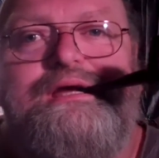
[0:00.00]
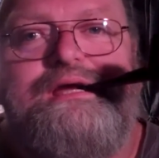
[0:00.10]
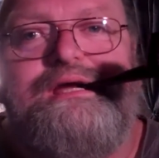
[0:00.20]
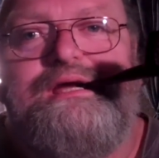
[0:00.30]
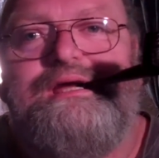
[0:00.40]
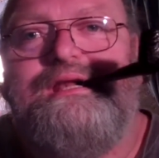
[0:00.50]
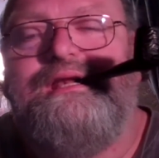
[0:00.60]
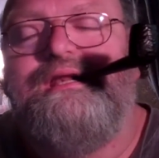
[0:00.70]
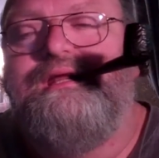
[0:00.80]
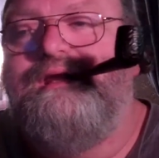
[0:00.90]

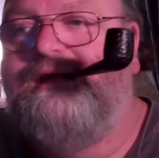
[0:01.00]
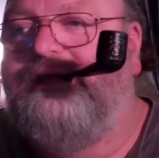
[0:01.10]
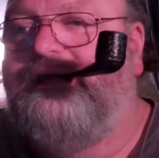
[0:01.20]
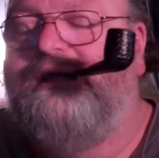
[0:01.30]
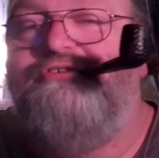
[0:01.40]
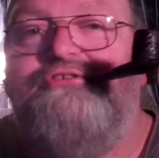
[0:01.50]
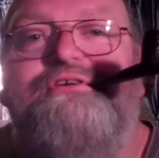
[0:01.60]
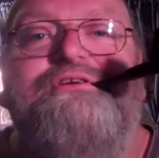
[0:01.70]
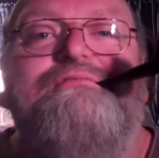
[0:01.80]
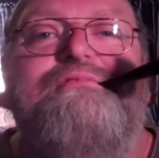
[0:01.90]
And I
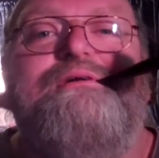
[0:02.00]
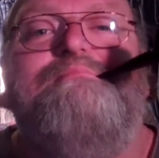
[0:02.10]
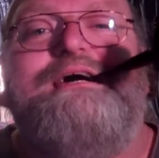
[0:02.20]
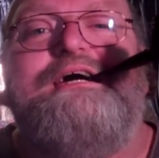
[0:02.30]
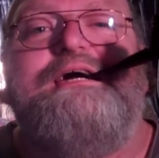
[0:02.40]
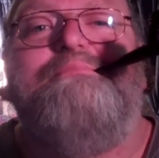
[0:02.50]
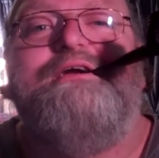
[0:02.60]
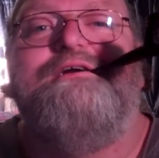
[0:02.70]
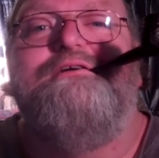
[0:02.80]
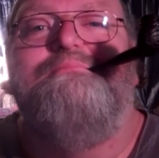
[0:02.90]
should back up
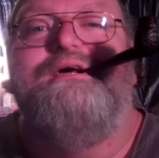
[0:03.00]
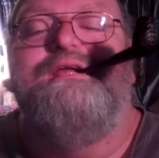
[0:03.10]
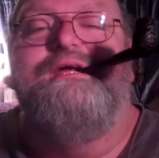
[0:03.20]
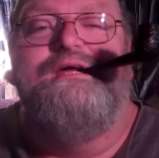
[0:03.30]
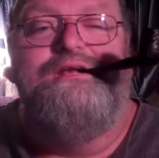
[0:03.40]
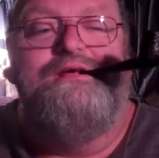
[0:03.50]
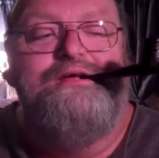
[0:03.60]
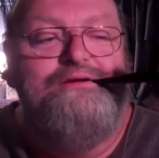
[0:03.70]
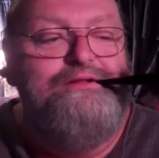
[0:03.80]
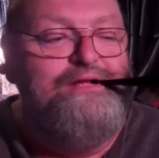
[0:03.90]
here a little bit and
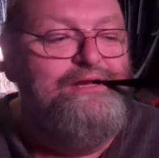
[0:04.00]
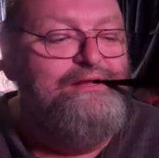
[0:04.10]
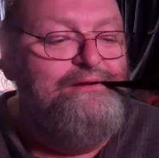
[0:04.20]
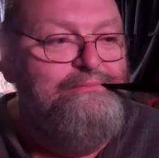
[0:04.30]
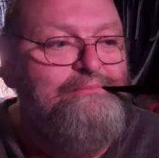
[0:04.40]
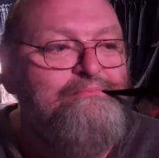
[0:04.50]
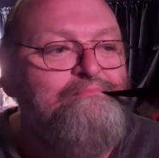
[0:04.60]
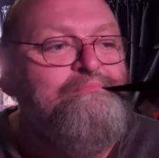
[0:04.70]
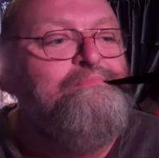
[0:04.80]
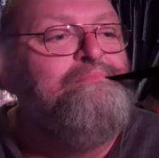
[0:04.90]
tell you that
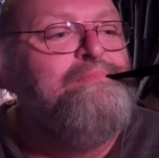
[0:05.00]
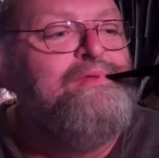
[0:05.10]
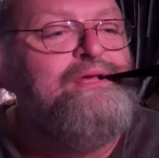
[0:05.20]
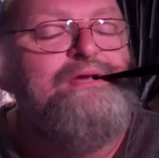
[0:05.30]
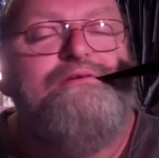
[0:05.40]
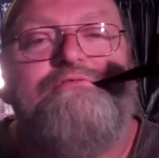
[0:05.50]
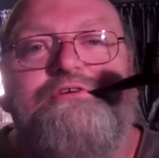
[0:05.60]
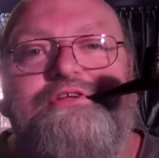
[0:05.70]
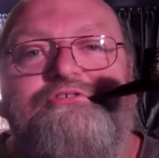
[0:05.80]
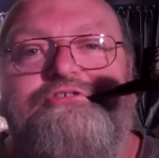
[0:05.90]

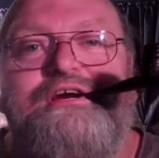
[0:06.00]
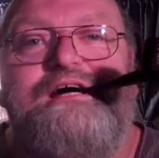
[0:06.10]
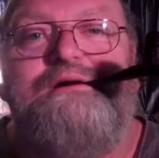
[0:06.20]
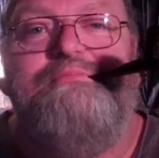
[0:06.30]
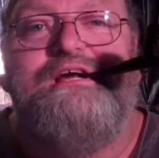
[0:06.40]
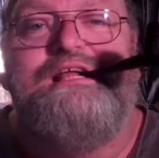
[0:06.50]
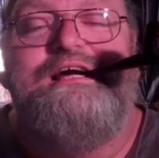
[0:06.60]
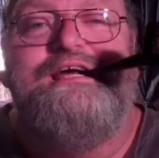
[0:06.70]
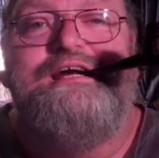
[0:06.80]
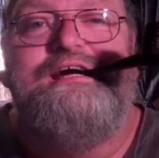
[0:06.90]
for this job the
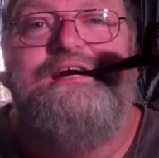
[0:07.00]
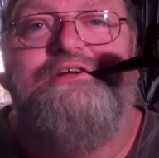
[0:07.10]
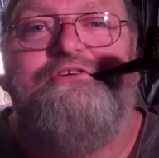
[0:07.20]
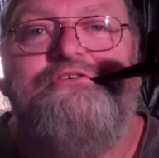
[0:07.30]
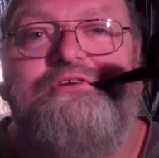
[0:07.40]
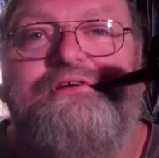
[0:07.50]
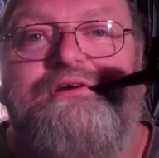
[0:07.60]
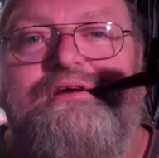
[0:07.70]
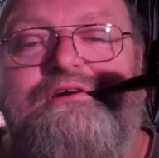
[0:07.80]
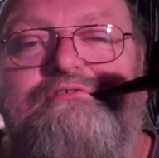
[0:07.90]
client hired us
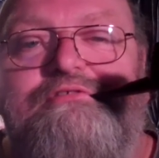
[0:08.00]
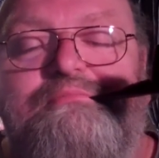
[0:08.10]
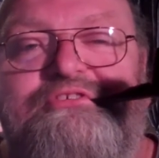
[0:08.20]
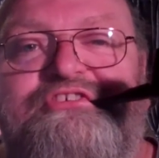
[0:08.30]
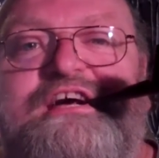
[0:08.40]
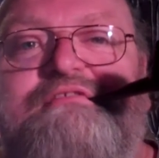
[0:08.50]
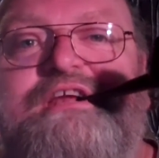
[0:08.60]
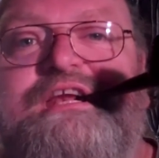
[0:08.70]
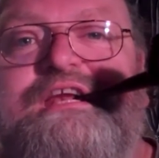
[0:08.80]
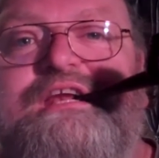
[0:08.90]
from
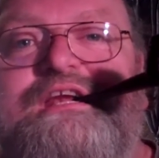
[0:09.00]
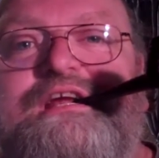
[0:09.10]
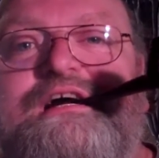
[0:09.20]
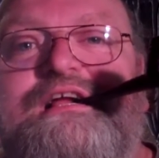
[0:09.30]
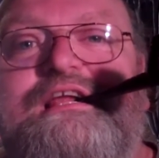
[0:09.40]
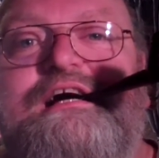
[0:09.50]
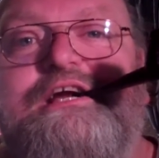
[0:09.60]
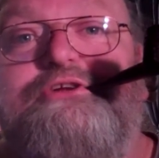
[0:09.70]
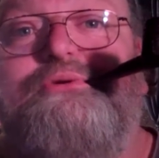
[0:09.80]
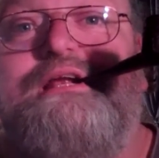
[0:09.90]
7
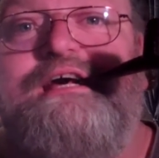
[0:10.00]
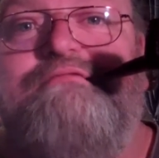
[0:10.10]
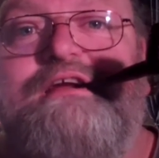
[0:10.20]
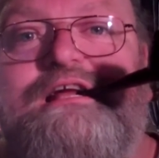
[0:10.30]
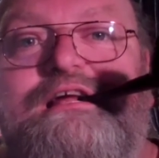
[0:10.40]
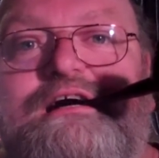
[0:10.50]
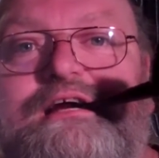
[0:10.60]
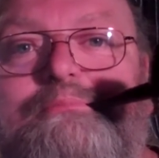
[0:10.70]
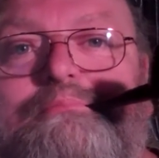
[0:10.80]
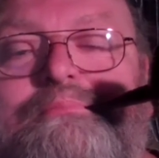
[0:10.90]
o'clock to 11 o'clock,